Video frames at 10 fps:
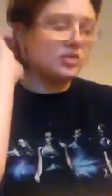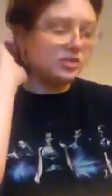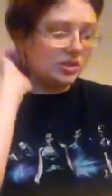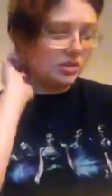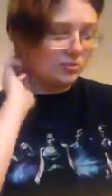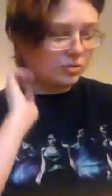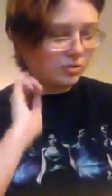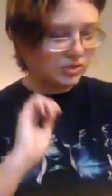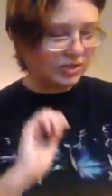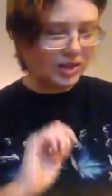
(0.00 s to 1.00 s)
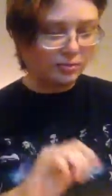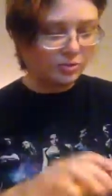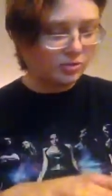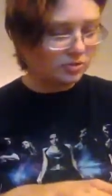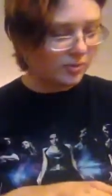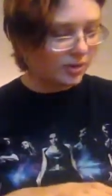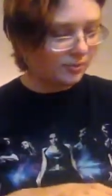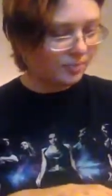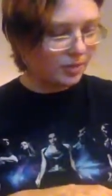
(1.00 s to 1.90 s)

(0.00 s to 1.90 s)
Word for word: snub nose, and gap toothed smile.